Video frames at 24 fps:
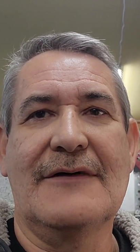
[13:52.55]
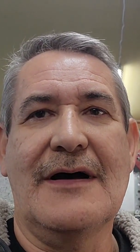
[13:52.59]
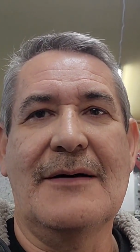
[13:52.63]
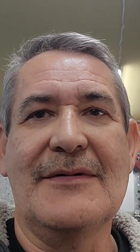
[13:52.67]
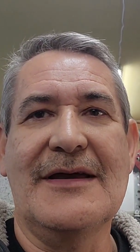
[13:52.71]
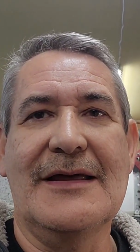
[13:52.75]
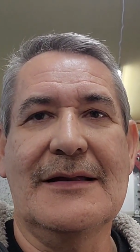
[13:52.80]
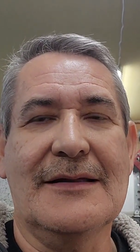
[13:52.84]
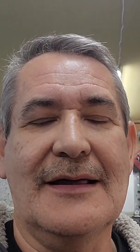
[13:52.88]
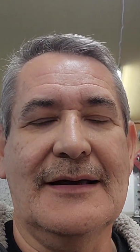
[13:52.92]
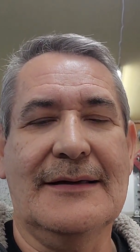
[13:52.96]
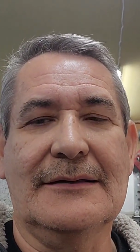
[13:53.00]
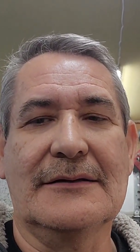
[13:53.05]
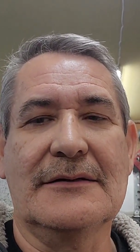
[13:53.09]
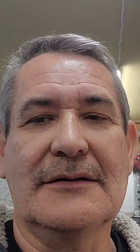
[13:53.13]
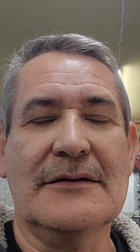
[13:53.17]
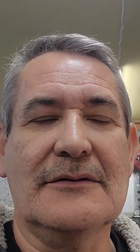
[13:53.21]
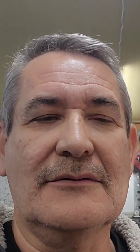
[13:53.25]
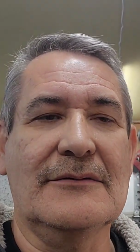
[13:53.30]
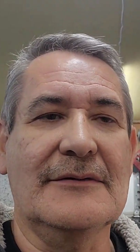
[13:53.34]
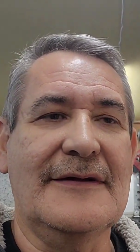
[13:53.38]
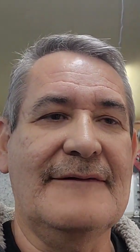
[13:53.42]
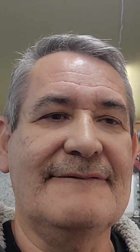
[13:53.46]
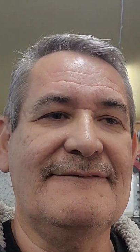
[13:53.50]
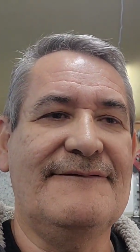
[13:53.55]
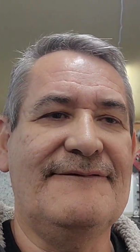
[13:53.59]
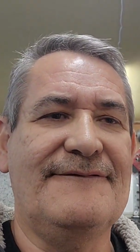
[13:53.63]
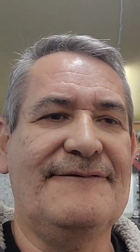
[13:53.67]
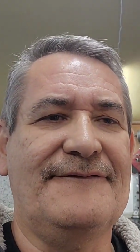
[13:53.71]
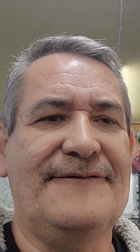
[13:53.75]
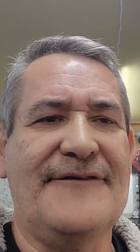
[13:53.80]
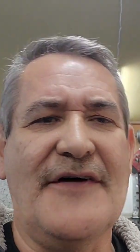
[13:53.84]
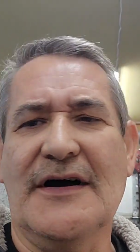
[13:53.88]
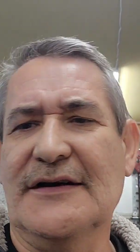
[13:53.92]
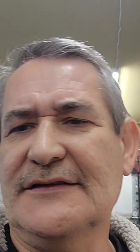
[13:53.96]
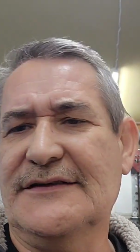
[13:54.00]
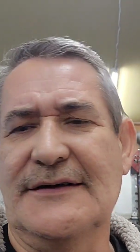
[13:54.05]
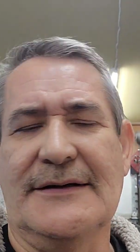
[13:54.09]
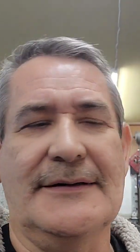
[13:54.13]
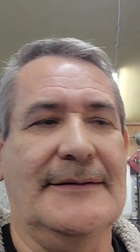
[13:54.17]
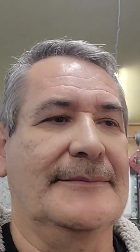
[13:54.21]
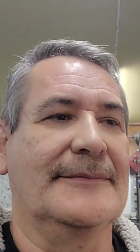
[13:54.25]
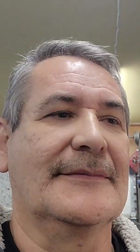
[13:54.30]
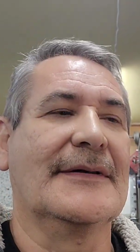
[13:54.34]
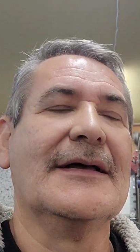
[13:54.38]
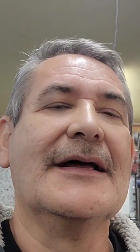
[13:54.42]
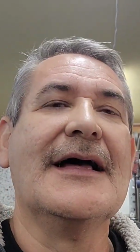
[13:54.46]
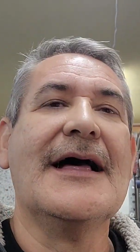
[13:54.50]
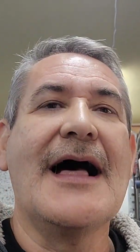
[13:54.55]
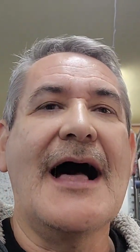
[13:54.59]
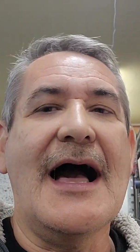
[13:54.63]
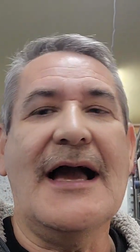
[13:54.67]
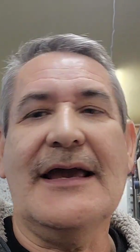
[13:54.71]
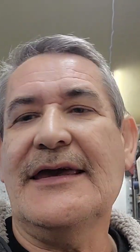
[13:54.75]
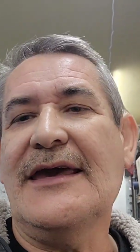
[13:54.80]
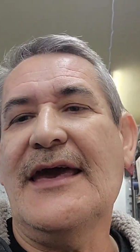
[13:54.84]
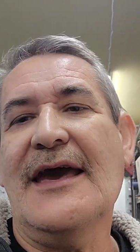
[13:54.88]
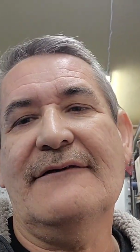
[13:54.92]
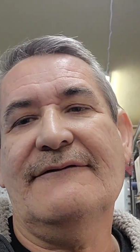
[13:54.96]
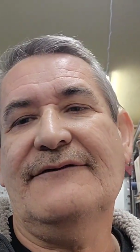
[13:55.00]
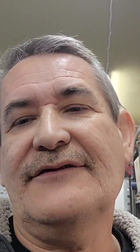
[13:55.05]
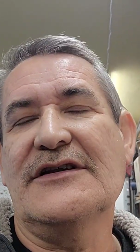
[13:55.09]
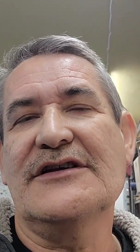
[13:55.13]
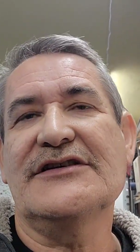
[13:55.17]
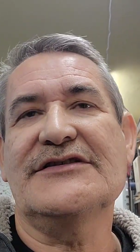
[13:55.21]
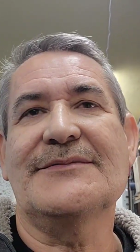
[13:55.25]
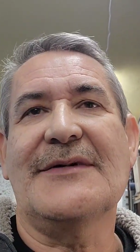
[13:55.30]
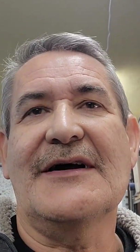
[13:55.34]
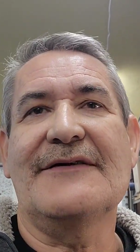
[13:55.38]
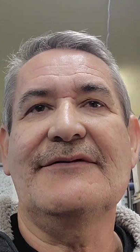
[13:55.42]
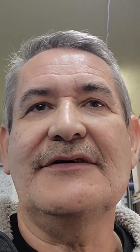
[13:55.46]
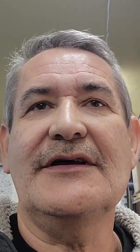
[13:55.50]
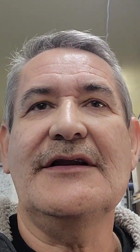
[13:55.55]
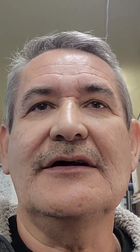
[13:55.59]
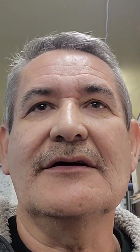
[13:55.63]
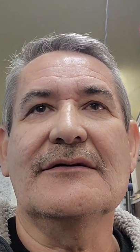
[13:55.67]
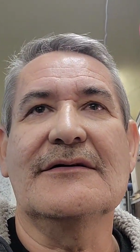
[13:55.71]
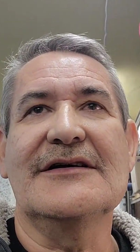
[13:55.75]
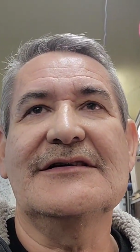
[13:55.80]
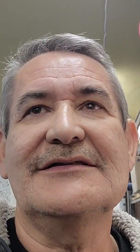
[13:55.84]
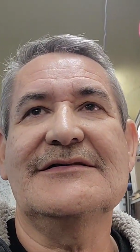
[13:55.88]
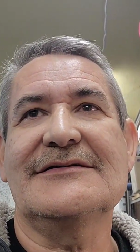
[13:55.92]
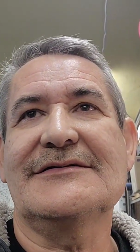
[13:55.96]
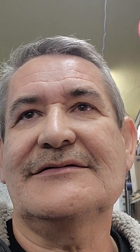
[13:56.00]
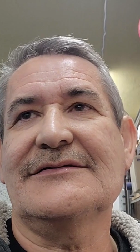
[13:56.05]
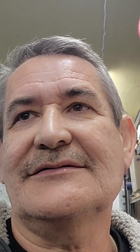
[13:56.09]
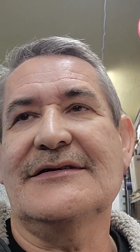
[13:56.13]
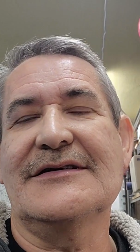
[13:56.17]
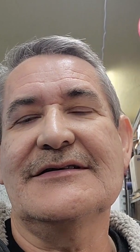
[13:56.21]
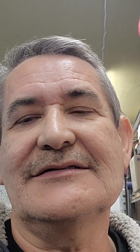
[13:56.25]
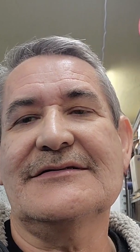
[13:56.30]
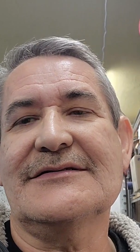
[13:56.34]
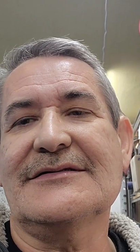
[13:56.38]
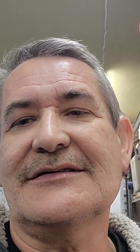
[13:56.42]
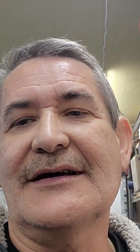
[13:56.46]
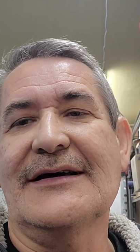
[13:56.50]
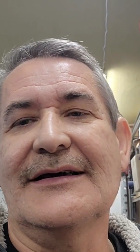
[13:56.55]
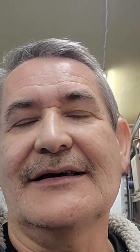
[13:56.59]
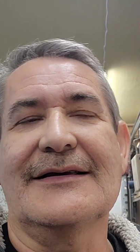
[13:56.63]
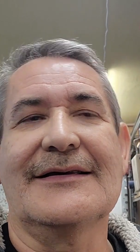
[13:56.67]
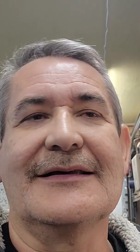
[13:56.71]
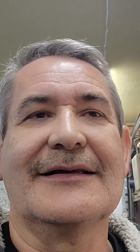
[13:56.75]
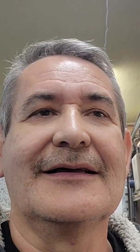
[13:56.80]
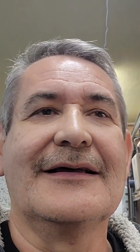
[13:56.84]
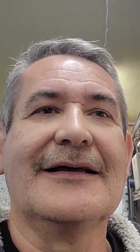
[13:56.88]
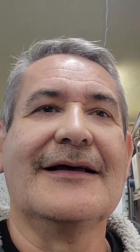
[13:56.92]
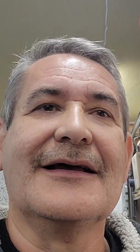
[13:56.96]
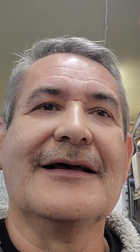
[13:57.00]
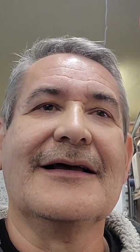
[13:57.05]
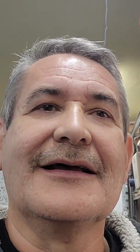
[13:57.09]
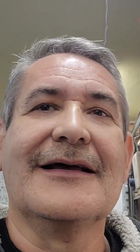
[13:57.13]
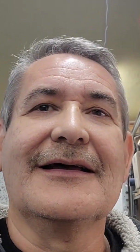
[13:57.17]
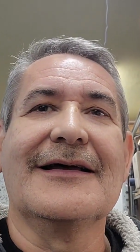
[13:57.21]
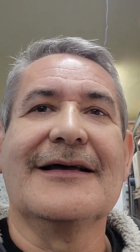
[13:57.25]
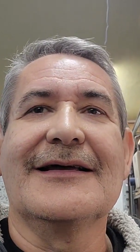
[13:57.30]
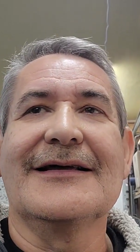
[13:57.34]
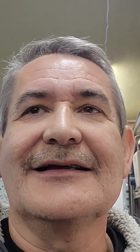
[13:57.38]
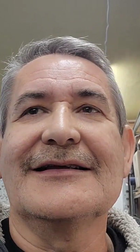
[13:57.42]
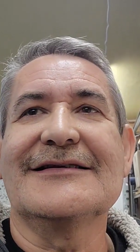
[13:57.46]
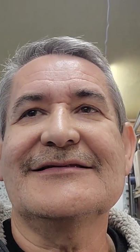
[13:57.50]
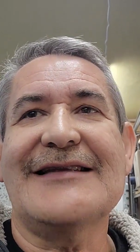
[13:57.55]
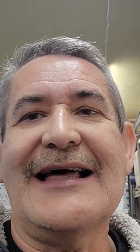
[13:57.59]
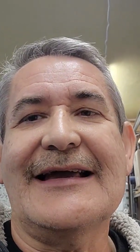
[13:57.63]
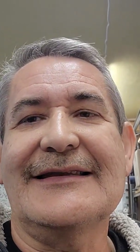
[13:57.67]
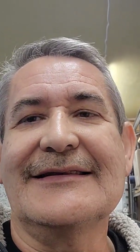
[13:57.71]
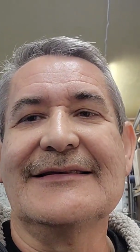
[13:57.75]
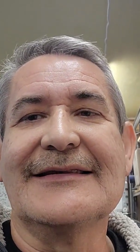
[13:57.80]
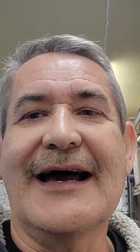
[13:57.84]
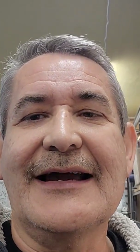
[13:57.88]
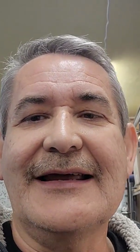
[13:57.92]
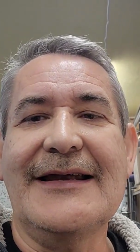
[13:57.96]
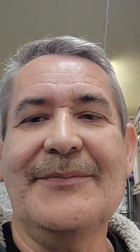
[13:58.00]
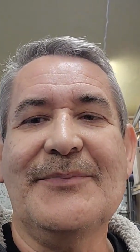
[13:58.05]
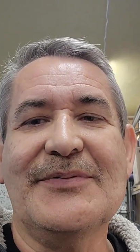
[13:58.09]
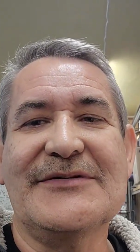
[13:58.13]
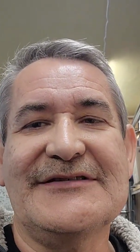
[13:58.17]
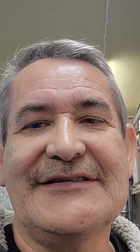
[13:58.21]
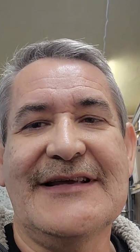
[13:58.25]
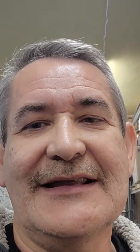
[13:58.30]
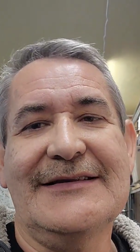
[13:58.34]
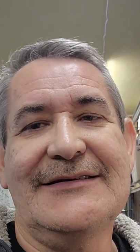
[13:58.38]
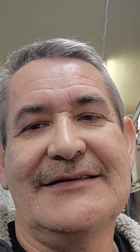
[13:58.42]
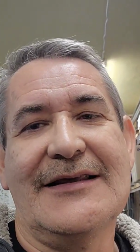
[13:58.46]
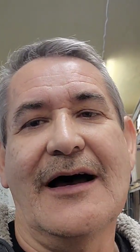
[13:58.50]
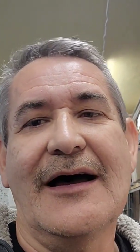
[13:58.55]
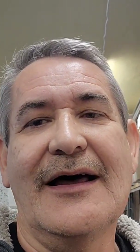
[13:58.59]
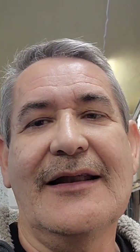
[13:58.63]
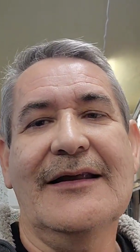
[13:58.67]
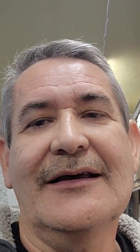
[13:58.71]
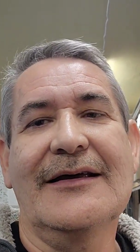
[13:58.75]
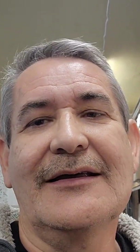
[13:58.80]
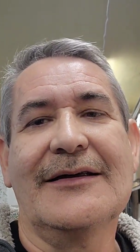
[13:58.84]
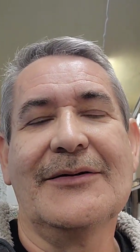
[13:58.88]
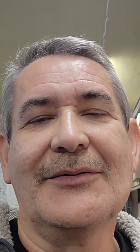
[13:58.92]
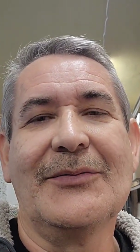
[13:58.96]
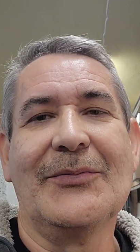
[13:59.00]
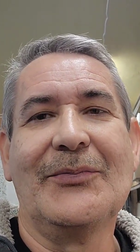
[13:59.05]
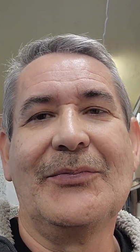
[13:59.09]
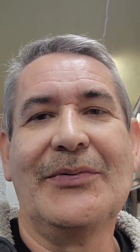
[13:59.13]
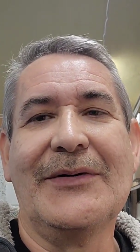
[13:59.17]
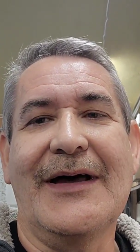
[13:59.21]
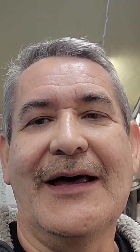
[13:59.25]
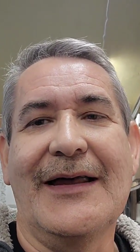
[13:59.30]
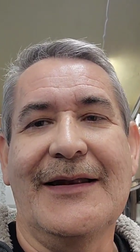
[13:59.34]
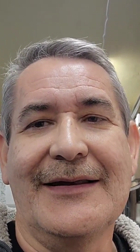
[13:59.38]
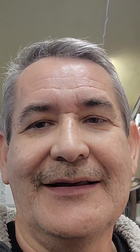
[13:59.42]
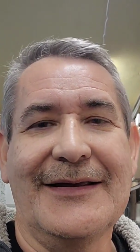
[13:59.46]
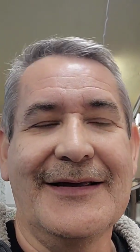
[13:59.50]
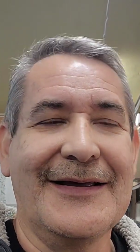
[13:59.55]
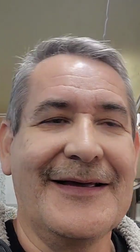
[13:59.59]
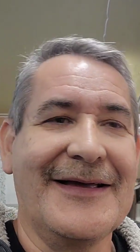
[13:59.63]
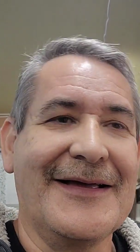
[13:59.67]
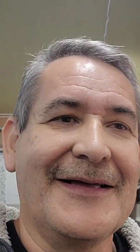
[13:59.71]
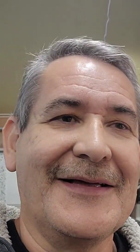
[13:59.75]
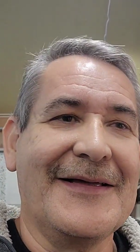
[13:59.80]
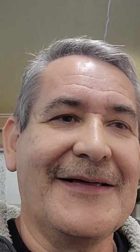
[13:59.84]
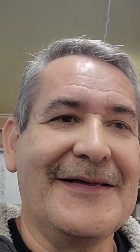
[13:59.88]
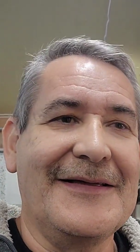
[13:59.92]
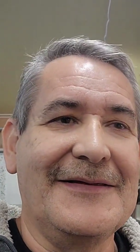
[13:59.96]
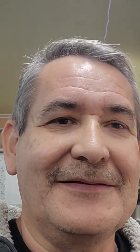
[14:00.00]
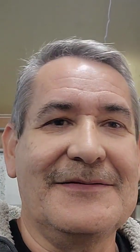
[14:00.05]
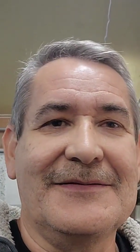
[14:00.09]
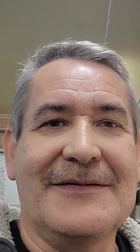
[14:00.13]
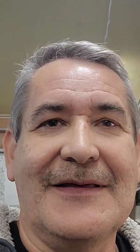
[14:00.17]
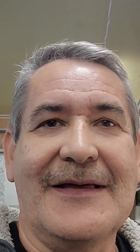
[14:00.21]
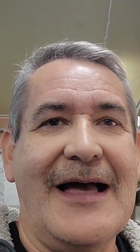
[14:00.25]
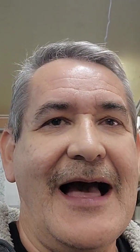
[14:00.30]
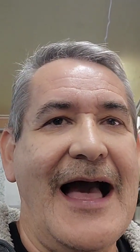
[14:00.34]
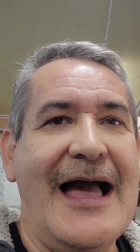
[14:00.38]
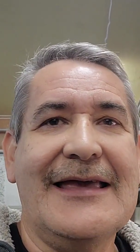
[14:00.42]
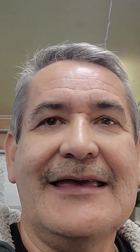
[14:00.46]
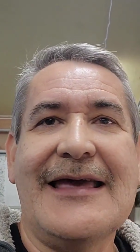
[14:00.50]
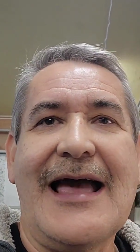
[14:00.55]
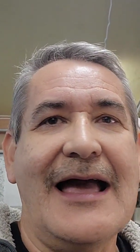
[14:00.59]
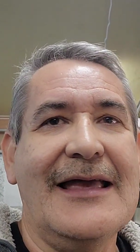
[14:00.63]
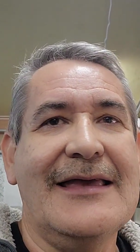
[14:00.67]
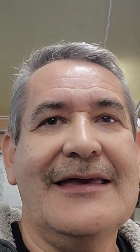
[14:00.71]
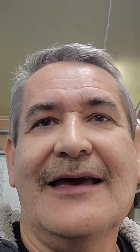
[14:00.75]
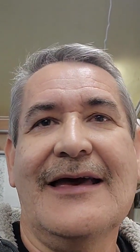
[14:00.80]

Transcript: I mean, like literally fucked up. I can't finish my video. It's, it's like, it's like 90% done, but it, I, I